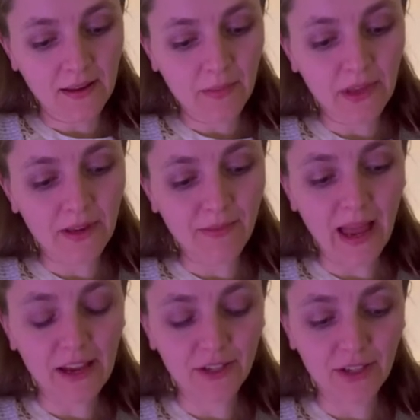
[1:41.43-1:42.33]
Be
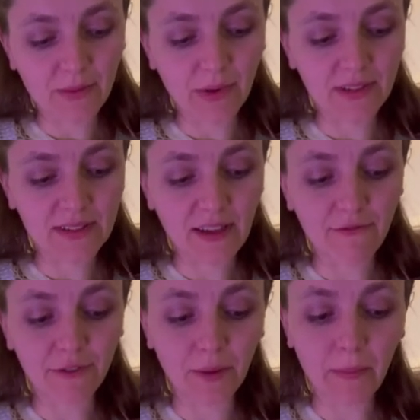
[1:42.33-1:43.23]
compassionate but
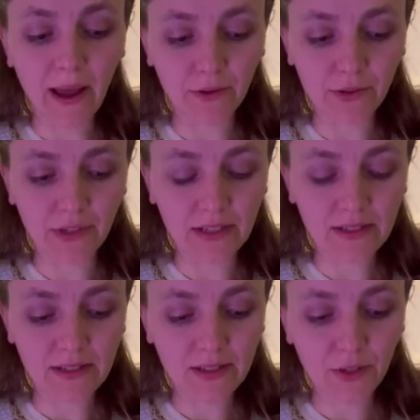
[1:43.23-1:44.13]
set firm boundaries.